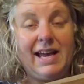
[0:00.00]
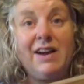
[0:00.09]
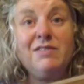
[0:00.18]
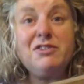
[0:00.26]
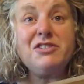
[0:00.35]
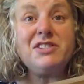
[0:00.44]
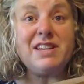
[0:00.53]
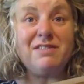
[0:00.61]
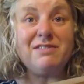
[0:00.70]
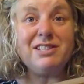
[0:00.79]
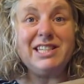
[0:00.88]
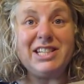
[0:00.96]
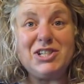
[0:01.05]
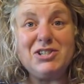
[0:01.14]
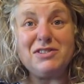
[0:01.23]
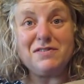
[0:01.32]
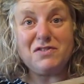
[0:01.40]
after several
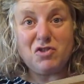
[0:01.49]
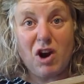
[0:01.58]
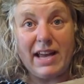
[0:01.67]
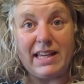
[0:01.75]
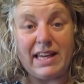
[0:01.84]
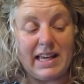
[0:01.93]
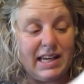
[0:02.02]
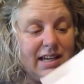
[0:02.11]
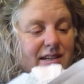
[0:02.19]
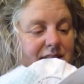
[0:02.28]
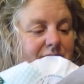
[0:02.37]
years of trying